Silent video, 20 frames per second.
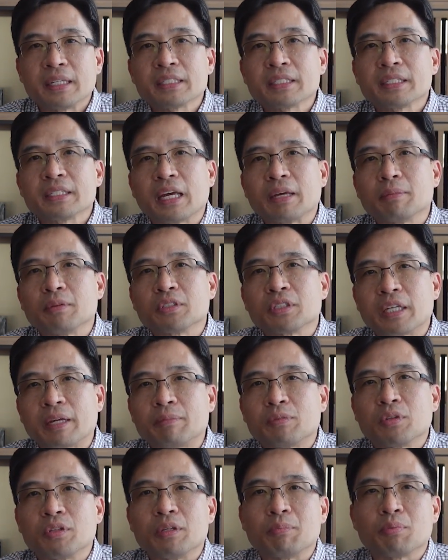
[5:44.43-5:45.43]
This enables
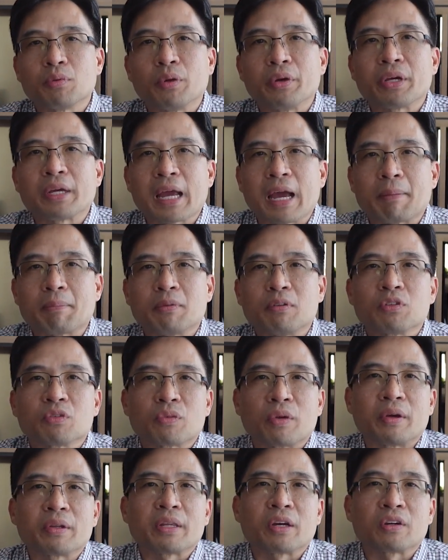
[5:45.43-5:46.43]
them to deploy capital
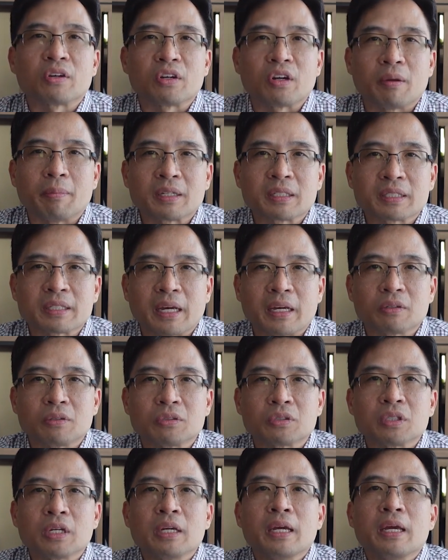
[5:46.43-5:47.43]
throughout economic
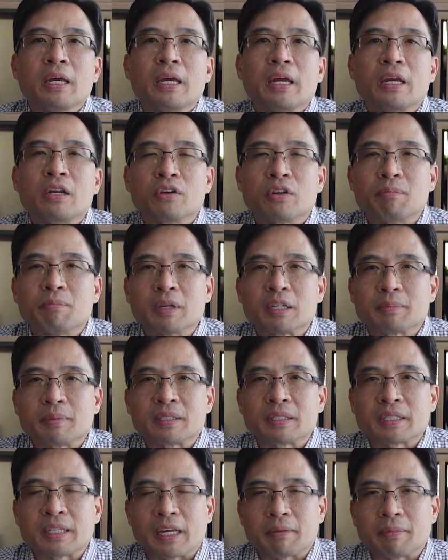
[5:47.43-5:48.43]
cycles in their
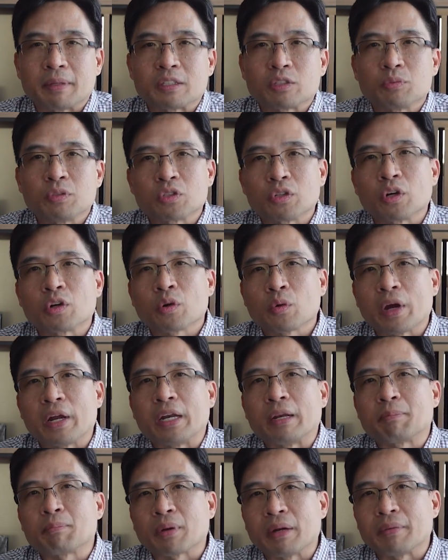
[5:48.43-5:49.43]
investment segments, which are
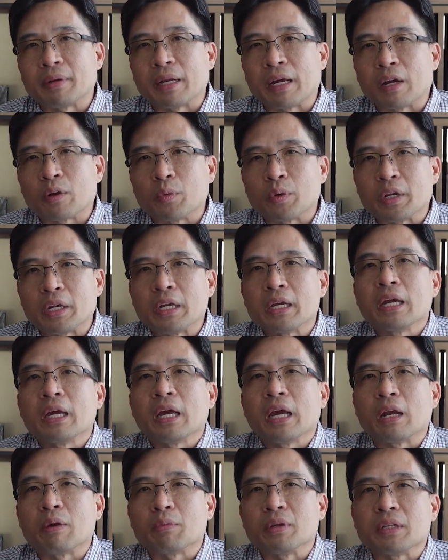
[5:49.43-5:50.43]
credit, private equity,
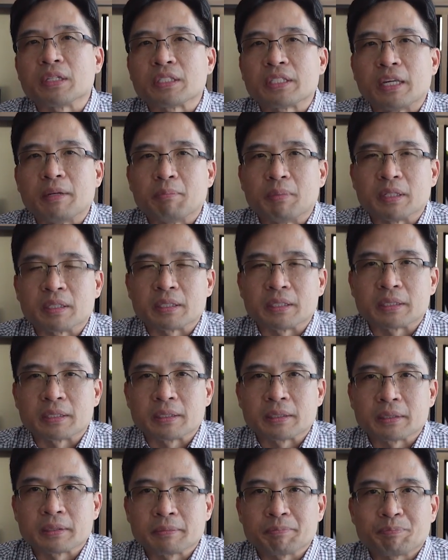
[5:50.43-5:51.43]
and real estate
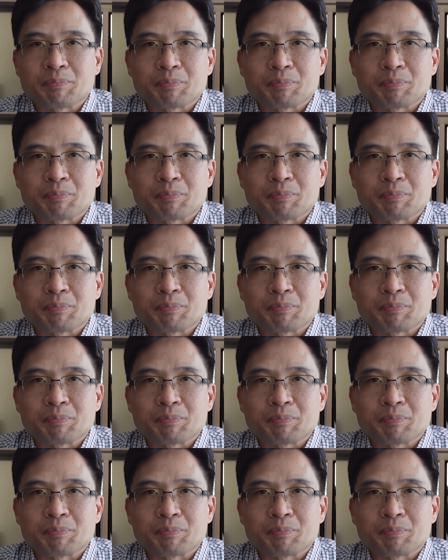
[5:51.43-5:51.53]
businesses.